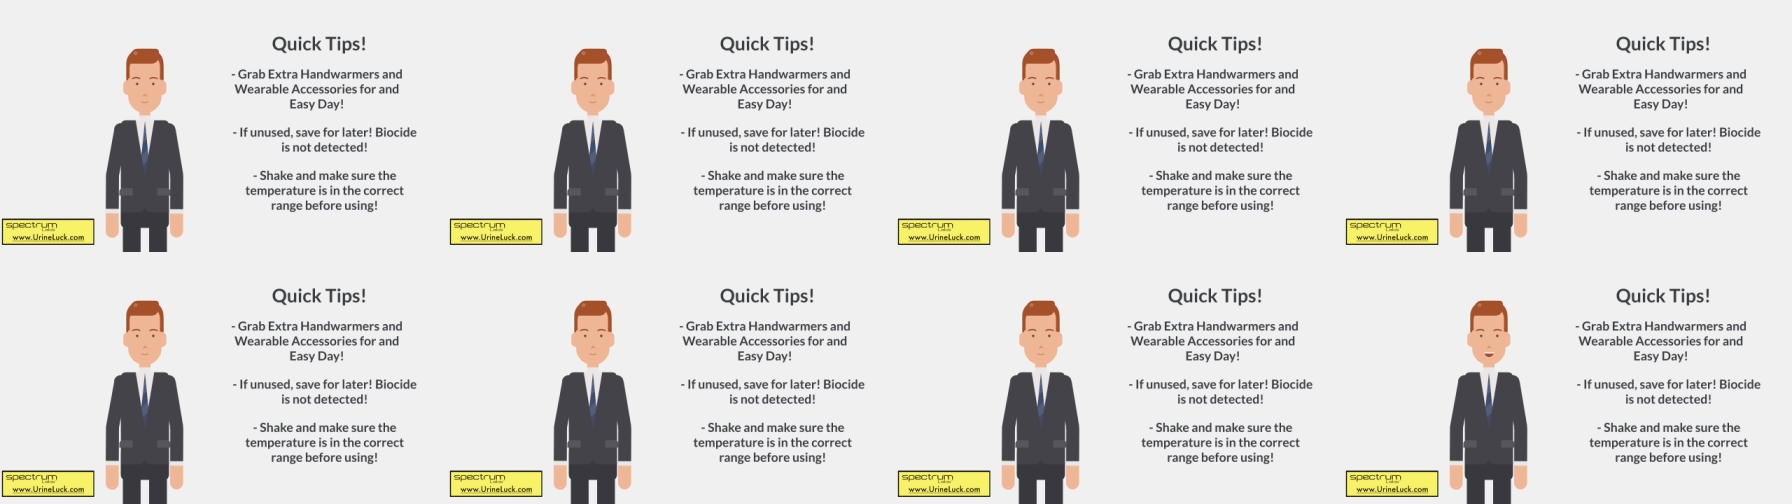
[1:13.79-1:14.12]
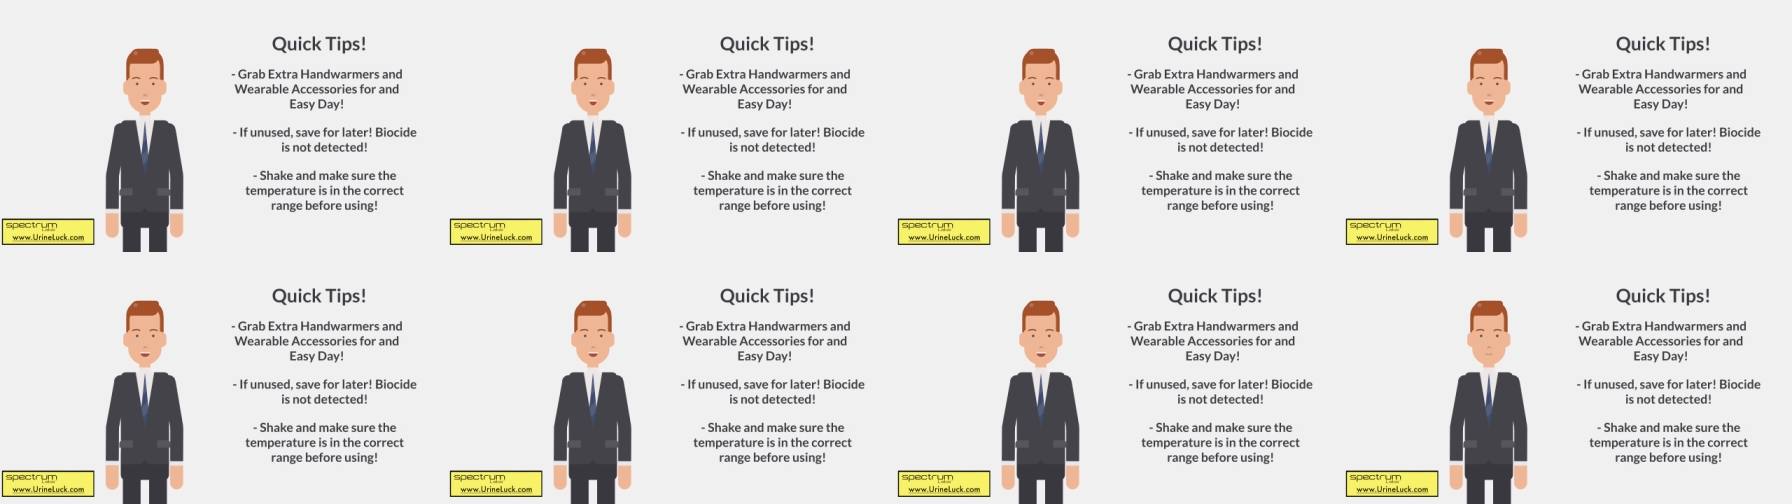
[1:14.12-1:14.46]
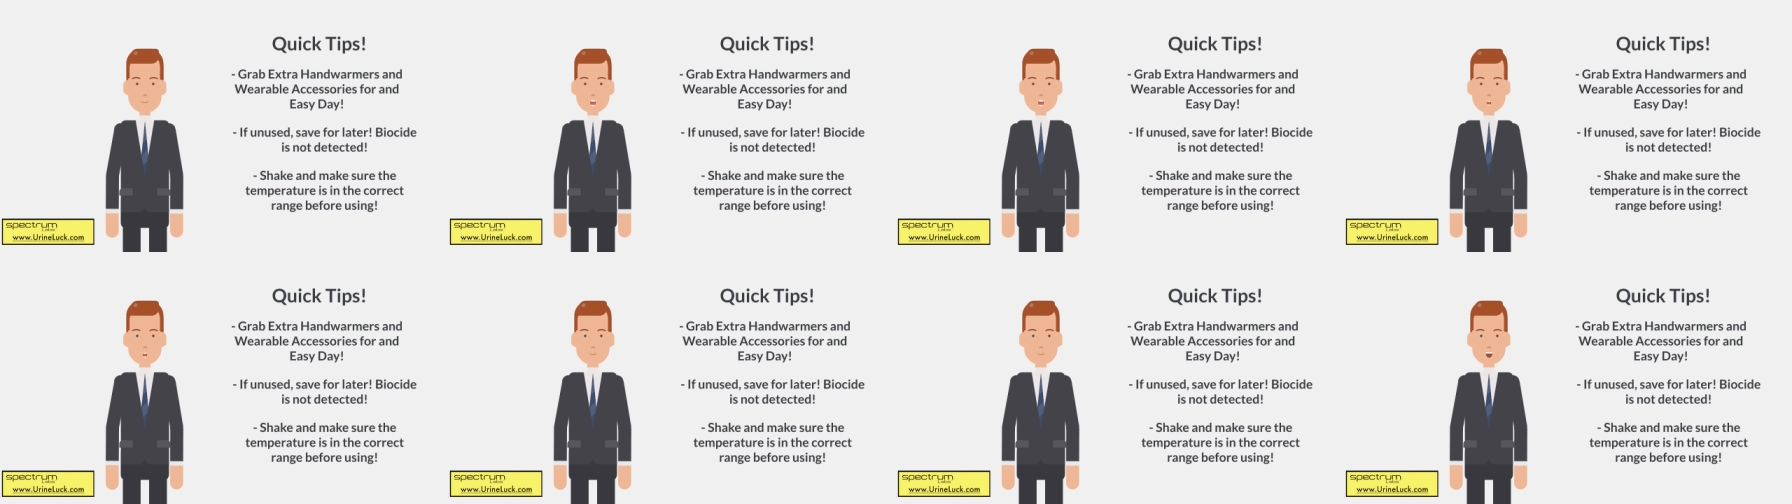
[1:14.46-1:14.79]
so you can have
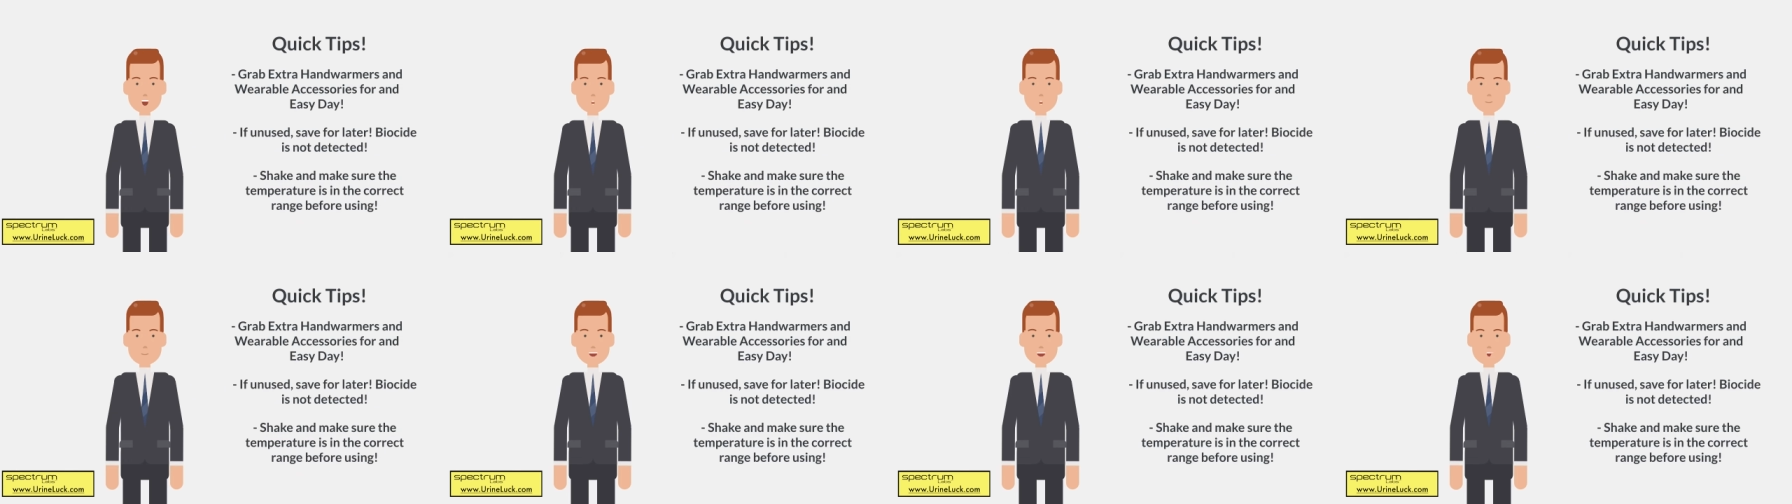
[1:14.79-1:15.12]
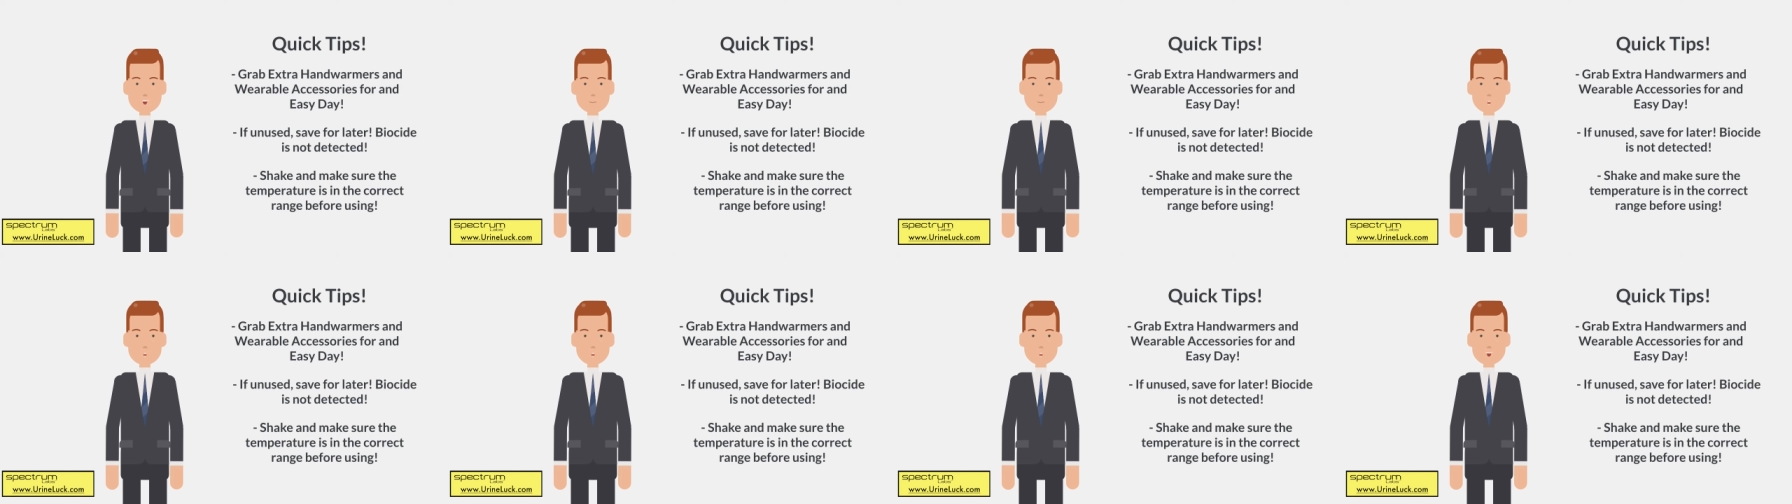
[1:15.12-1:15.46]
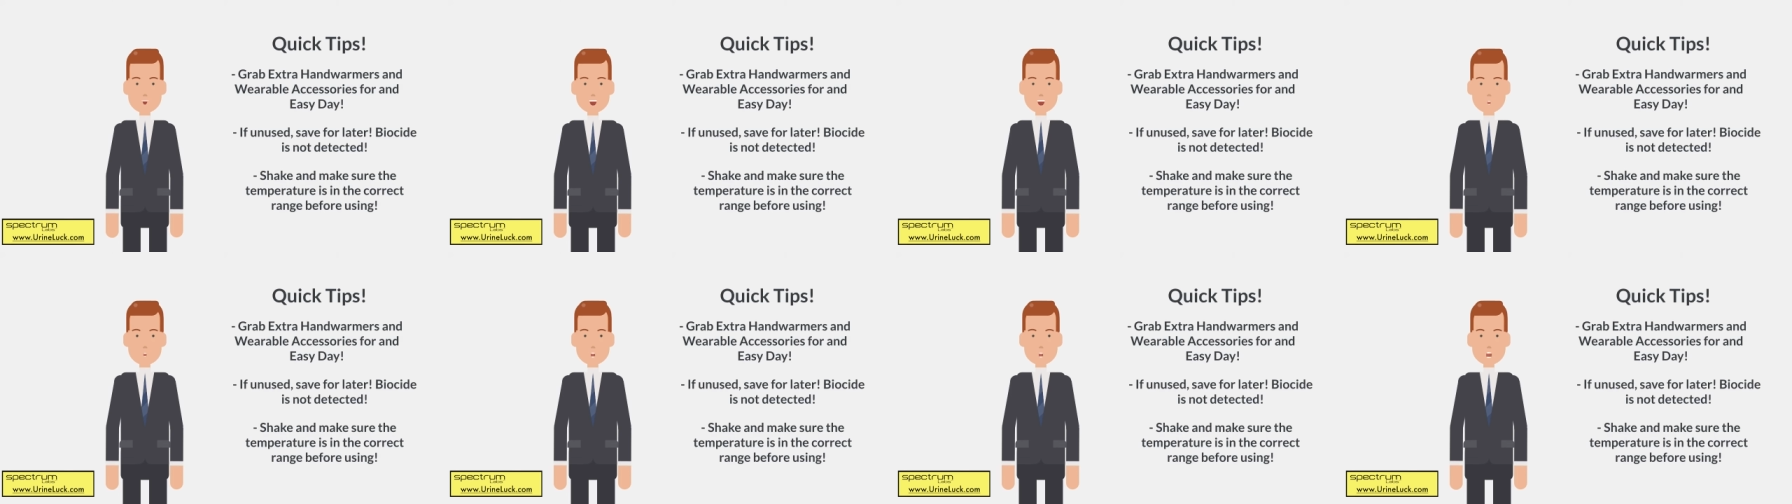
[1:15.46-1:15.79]
quick fix ready to use
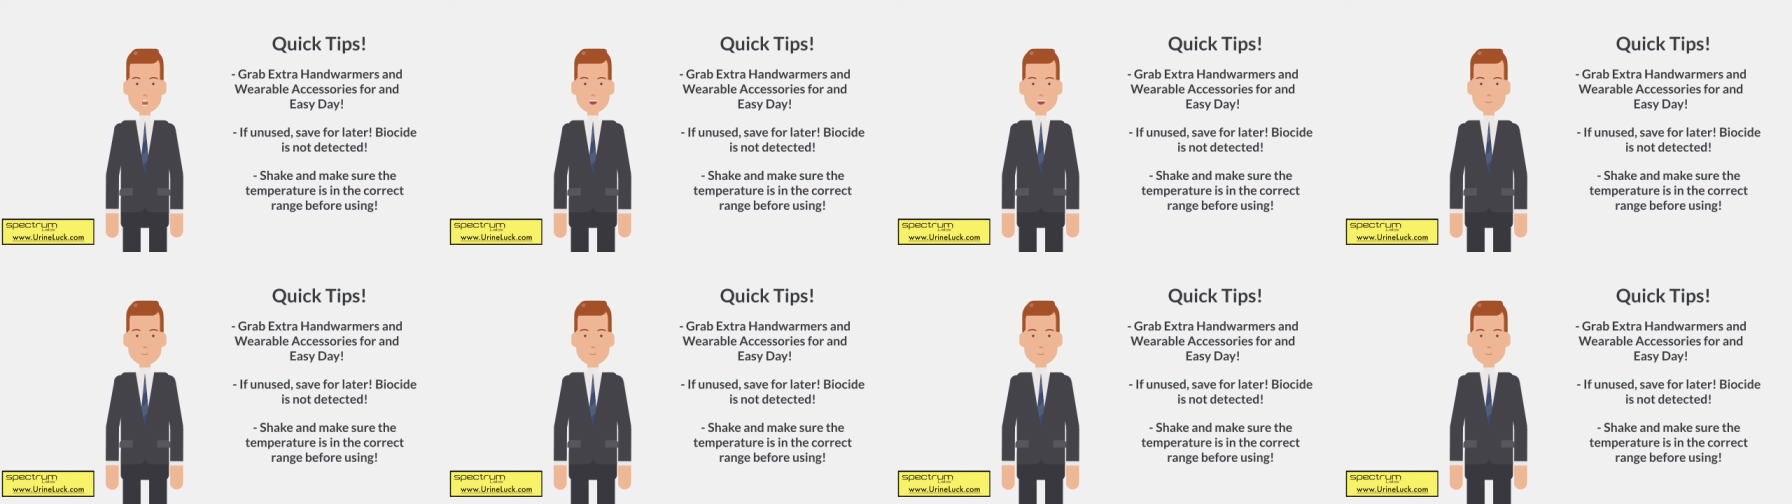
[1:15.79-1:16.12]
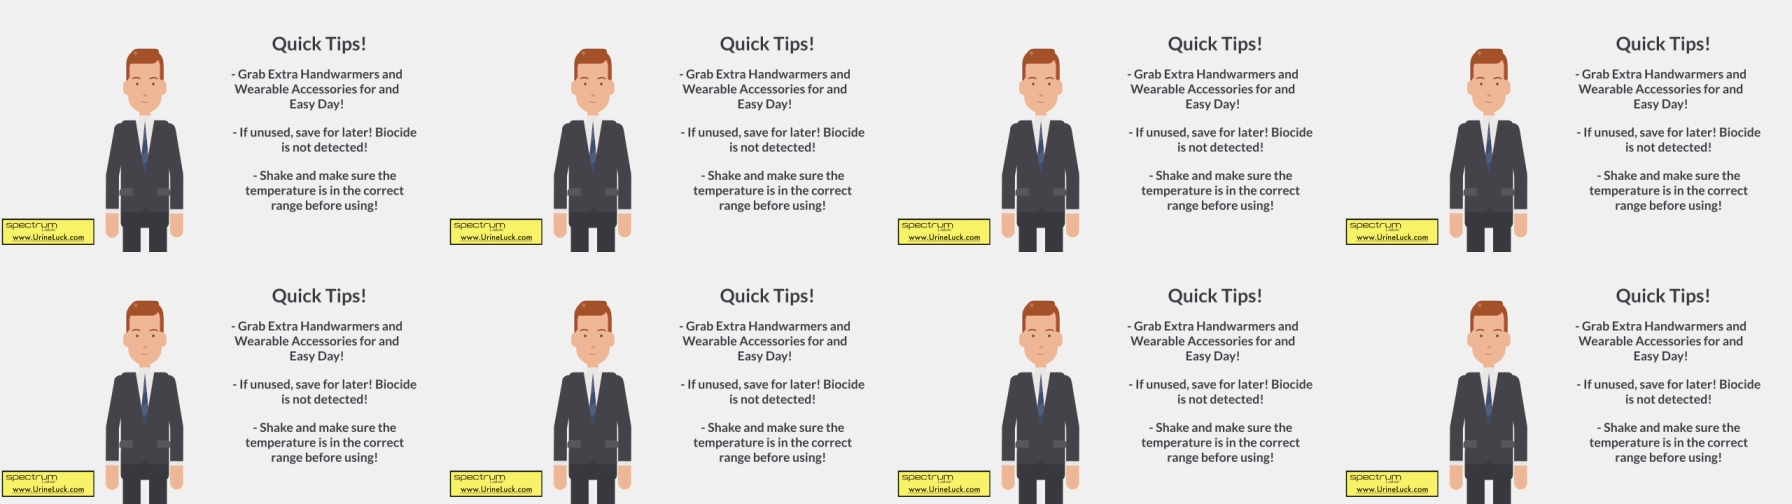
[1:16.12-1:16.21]
all day.